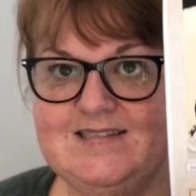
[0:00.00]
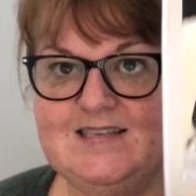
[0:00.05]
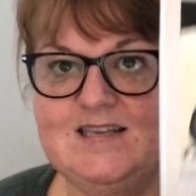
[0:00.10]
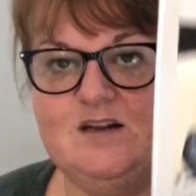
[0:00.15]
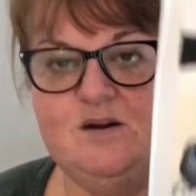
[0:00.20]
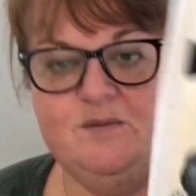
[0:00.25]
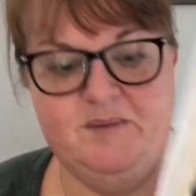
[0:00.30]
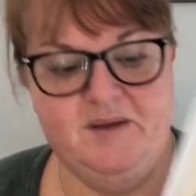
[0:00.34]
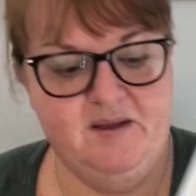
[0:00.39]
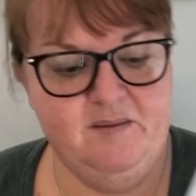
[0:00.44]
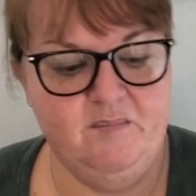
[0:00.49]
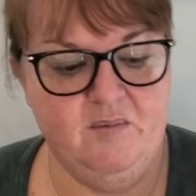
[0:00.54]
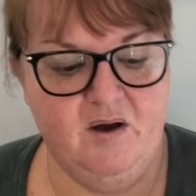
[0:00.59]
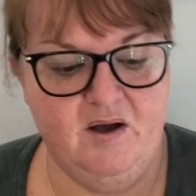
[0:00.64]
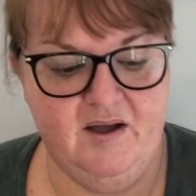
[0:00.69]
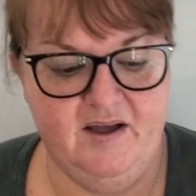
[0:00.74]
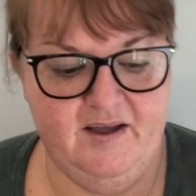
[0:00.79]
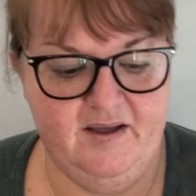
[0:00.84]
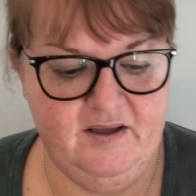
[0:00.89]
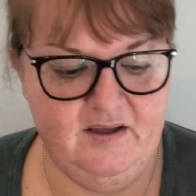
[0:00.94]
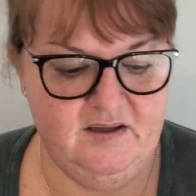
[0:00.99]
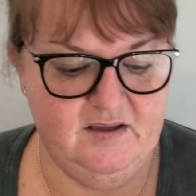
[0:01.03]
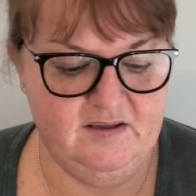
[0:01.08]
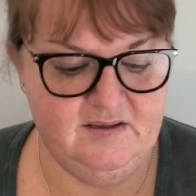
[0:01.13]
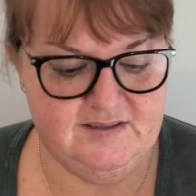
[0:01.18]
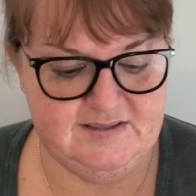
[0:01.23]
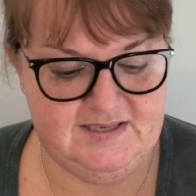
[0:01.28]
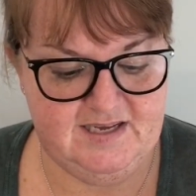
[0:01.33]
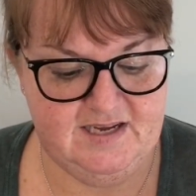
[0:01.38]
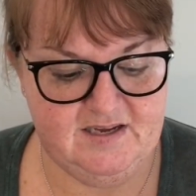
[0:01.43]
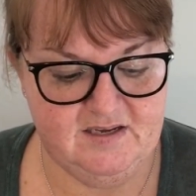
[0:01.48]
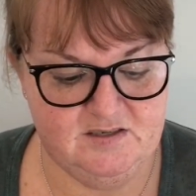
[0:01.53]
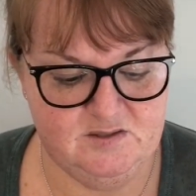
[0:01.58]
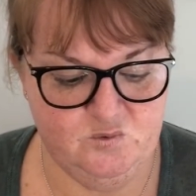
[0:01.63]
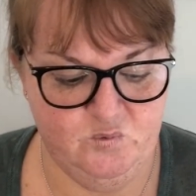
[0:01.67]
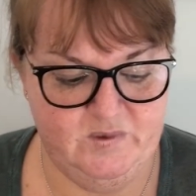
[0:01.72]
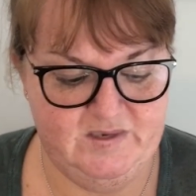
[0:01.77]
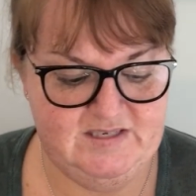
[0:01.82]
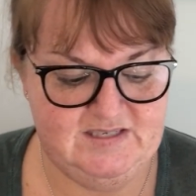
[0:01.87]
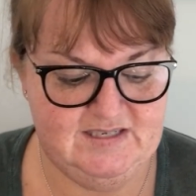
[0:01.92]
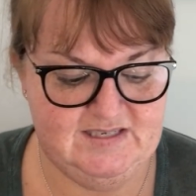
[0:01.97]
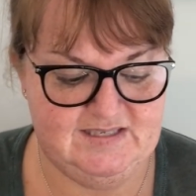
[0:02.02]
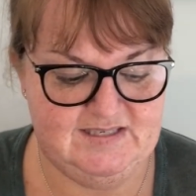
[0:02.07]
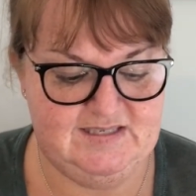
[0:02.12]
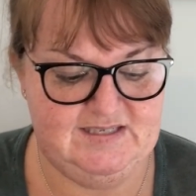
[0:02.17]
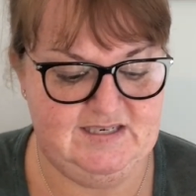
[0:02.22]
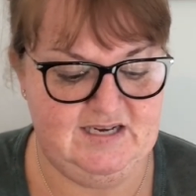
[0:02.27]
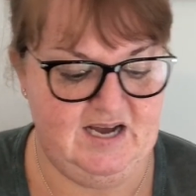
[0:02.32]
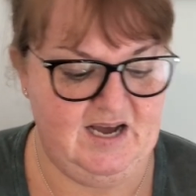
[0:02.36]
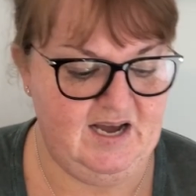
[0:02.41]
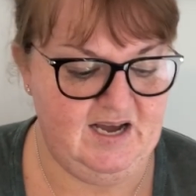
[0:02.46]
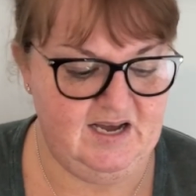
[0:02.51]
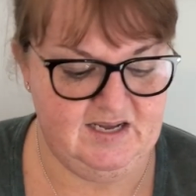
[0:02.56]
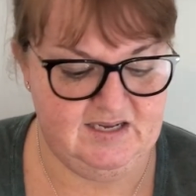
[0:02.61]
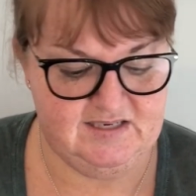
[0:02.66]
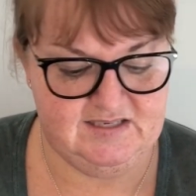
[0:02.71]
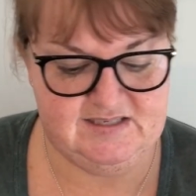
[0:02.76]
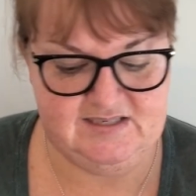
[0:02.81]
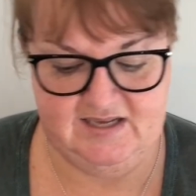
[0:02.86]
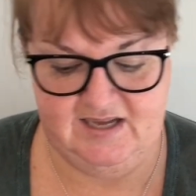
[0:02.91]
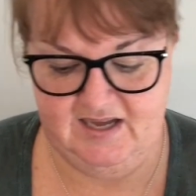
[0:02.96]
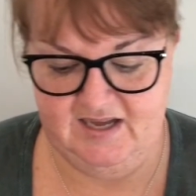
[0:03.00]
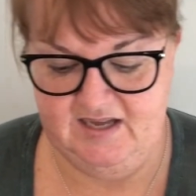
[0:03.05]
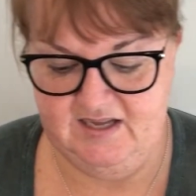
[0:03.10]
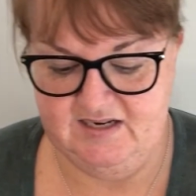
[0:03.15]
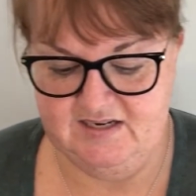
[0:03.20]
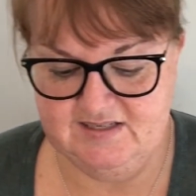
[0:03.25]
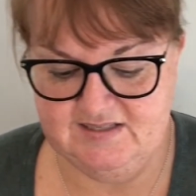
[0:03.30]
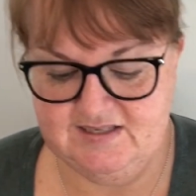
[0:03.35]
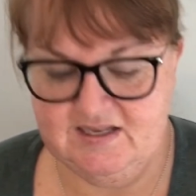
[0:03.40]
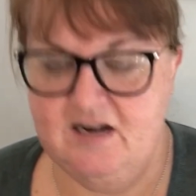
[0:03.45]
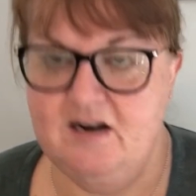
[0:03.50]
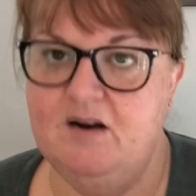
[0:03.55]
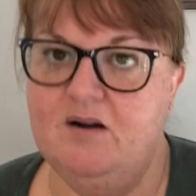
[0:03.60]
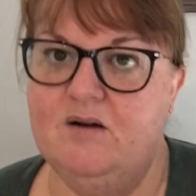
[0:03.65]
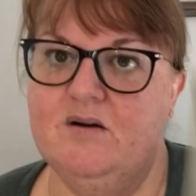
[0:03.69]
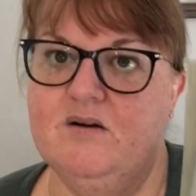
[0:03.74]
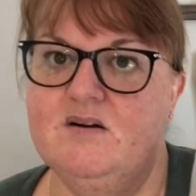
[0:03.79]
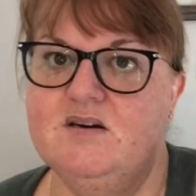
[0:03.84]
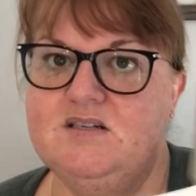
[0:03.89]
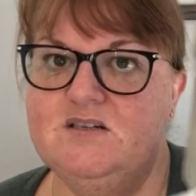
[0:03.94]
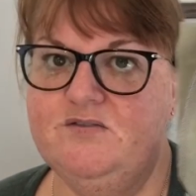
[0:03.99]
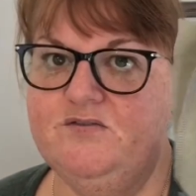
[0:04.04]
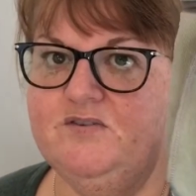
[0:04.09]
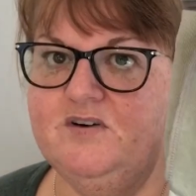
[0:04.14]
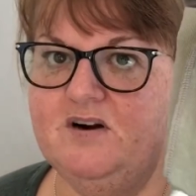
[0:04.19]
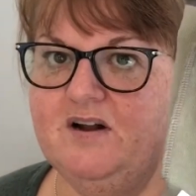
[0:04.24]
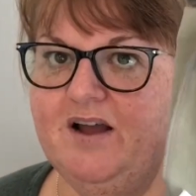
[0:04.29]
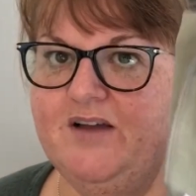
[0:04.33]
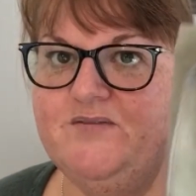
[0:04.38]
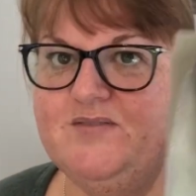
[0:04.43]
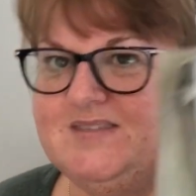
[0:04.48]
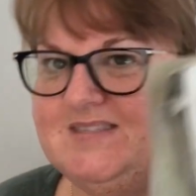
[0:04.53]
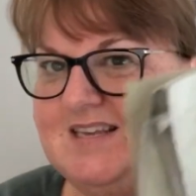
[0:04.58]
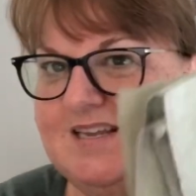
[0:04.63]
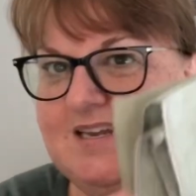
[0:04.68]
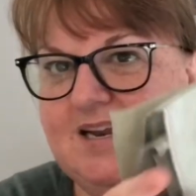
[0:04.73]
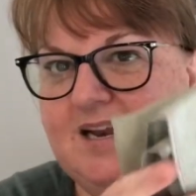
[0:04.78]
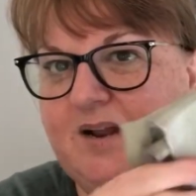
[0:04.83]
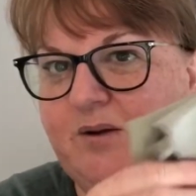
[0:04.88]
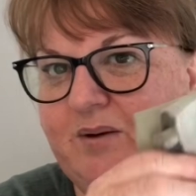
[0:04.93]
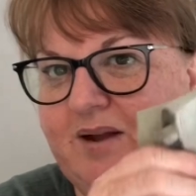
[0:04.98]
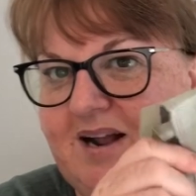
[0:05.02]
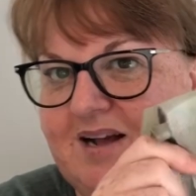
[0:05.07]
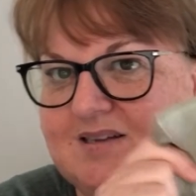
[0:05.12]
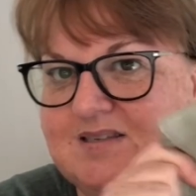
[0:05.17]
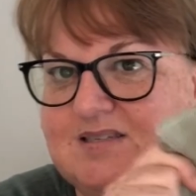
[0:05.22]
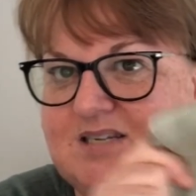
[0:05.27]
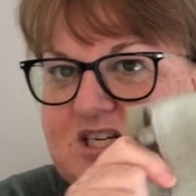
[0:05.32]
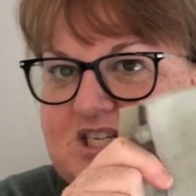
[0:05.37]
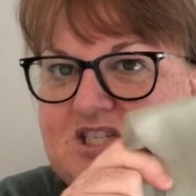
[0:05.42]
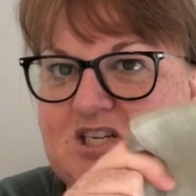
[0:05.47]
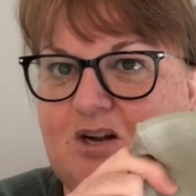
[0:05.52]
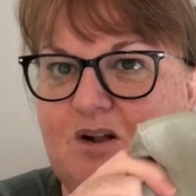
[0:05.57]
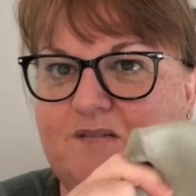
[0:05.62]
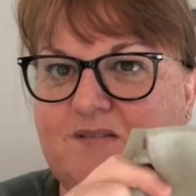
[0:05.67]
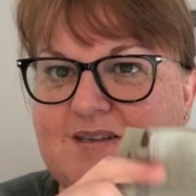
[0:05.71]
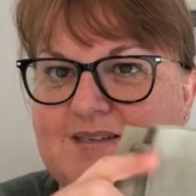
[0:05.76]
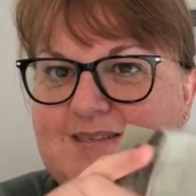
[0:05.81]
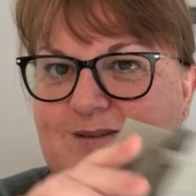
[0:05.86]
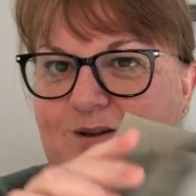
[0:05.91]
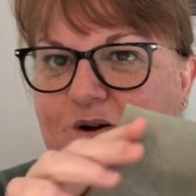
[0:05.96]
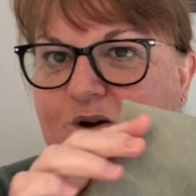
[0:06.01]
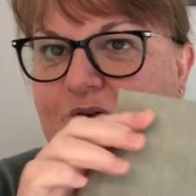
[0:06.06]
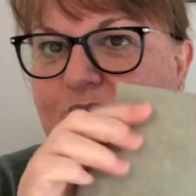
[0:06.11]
going to be my second winter start, and it's going to look different. I haven't seen anyone else stitch it on this sort of